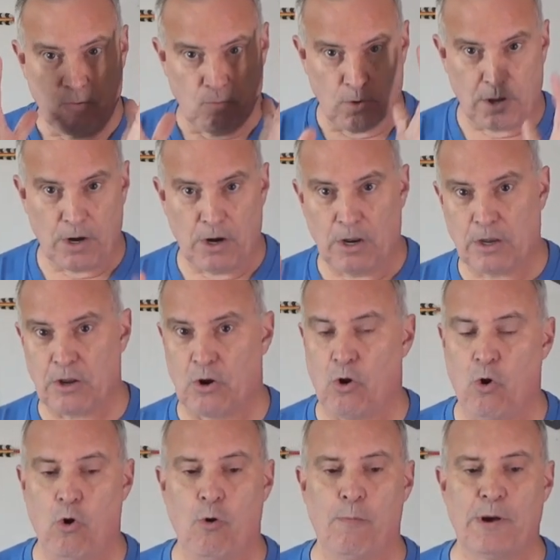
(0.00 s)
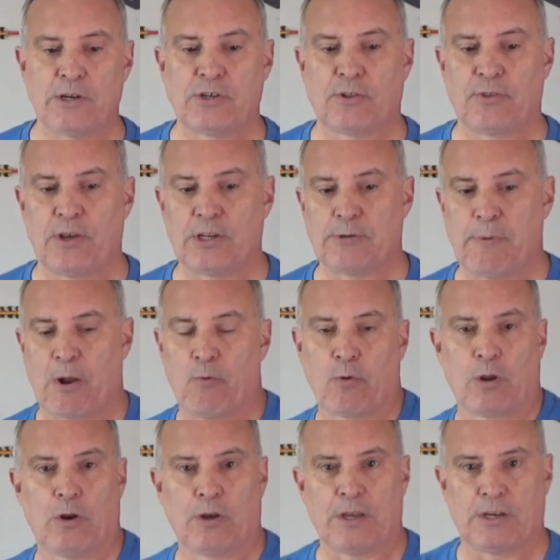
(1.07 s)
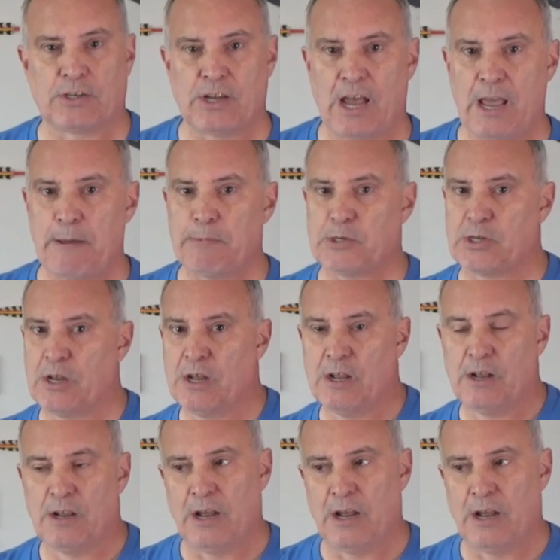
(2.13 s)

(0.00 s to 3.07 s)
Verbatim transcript: we're going to look at a whole bunch of things, but we're going to look at types,